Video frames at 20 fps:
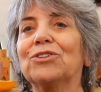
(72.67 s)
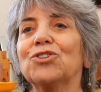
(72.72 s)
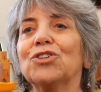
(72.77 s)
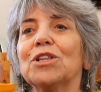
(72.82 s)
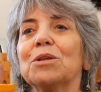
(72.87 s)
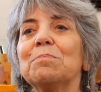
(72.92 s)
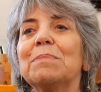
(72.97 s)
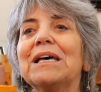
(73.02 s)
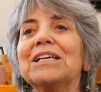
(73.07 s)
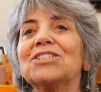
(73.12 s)

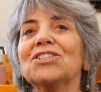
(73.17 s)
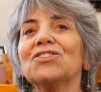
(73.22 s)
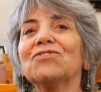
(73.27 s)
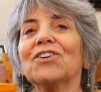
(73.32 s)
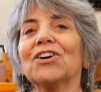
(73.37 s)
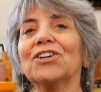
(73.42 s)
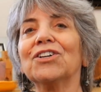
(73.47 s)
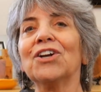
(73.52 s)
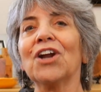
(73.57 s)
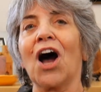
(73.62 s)
To the best
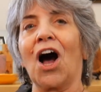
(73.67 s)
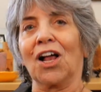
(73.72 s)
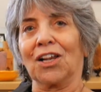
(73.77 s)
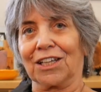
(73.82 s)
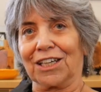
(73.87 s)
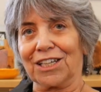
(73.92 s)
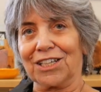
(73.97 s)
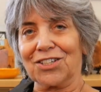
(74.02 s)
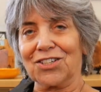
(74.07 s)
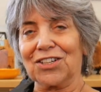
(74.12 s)
of our
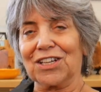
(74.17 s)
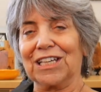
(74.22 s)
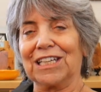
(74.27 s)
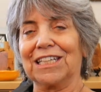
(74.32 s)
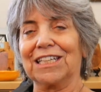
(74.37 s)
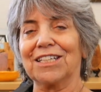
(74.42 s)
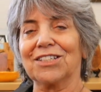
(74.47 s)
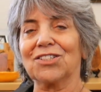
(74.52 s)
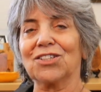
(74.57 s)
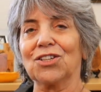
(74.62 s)
knowledge,
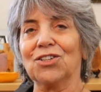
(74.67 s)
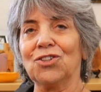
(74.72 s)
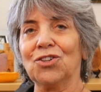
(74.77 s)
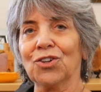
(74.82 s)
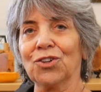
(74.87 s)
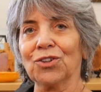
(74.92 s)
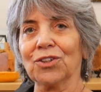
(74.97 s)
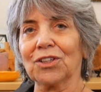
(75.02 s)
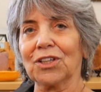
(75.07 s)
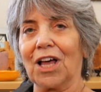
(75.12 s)
it is a
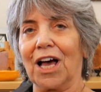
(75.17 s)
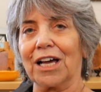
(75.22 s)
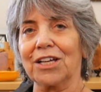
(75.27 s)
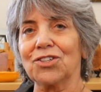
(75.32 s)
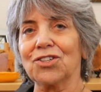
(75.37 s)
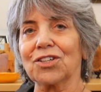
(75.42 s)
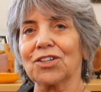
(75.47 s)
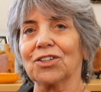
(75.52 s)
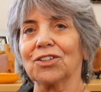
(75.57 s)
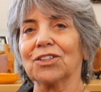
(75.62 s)

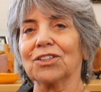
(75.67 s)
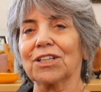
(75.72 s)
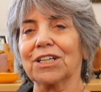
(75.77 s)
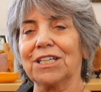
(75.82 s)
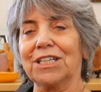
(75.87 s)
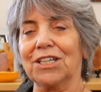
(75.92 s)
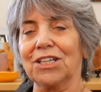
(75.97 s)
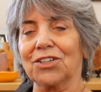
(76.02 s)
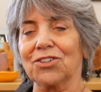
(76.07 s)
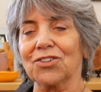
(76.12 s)
neurological
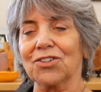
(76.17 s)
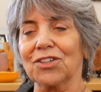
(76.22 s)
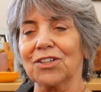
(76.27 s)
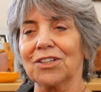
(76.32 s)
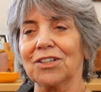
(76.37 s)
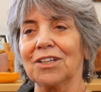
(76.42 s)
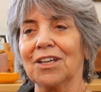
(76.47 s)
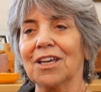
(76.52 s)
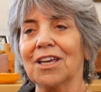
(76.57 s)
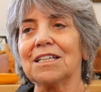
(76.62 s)

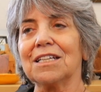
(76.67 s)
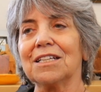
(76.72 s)
condition.